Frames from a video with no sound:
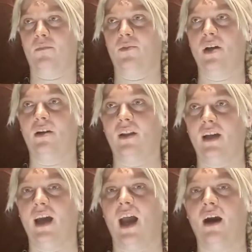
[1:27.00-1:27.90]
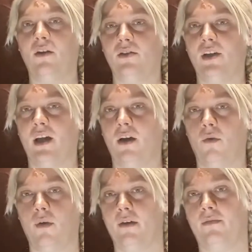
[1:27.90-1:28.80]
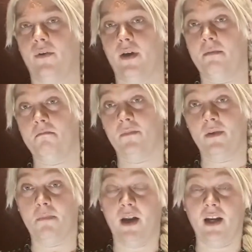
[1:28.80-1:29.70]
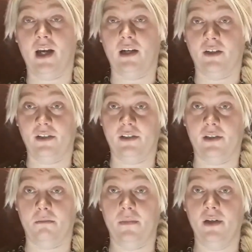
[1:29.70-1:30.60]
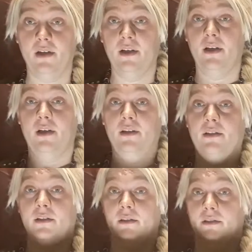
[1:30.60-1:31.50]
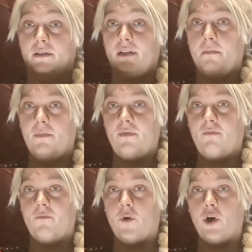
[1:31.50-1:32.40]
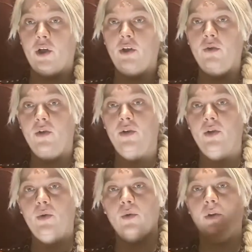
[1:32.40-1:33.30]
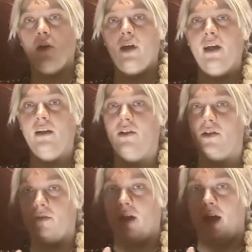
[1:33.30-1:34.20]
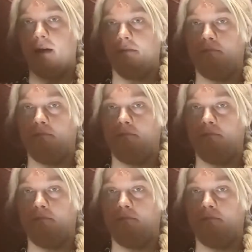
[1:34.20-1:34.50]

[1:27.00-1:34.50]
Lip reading: generally arrows can go right through it, depending on your system. Something for you to look into that.